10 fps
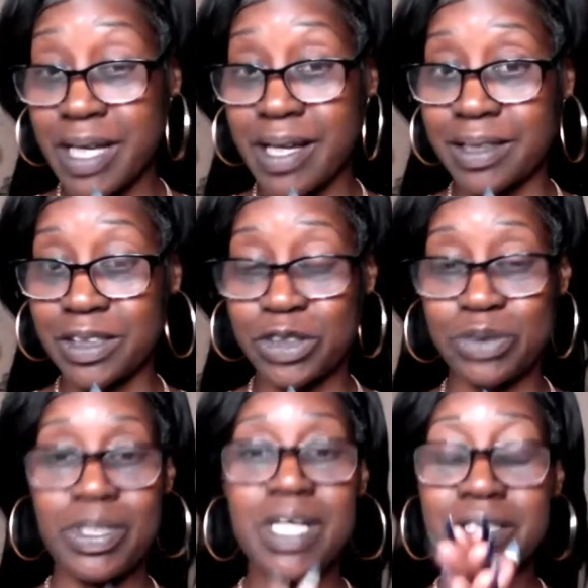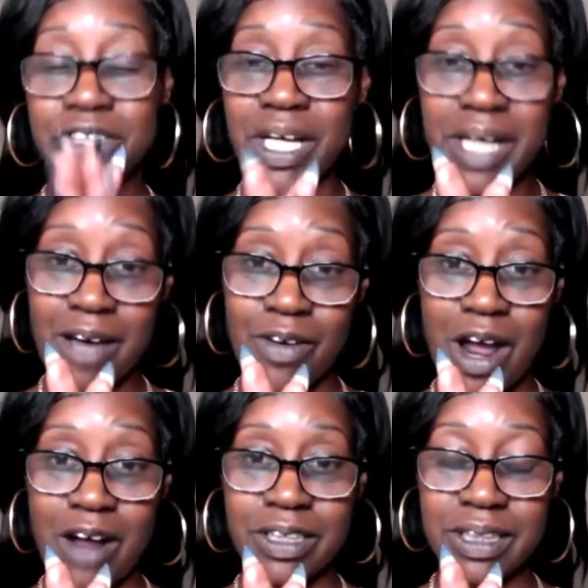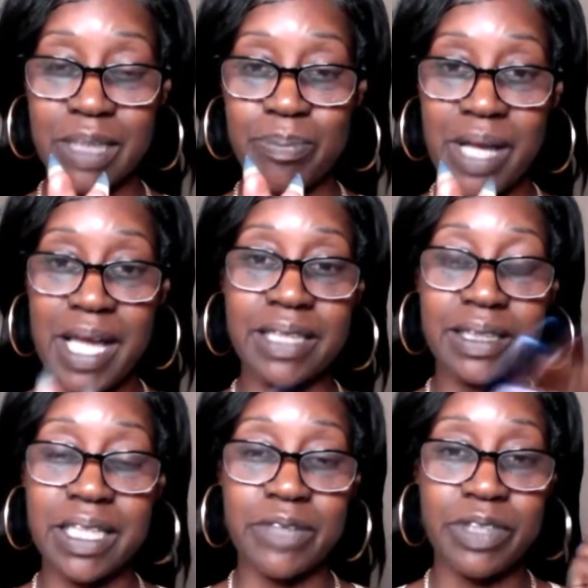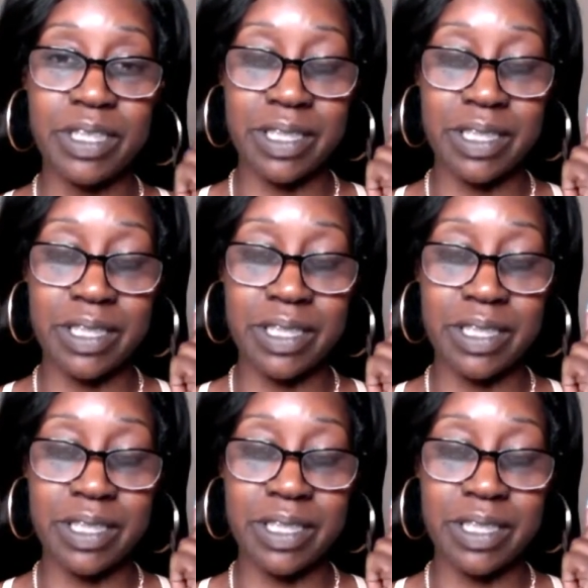you can to Check out R.C. Blakes.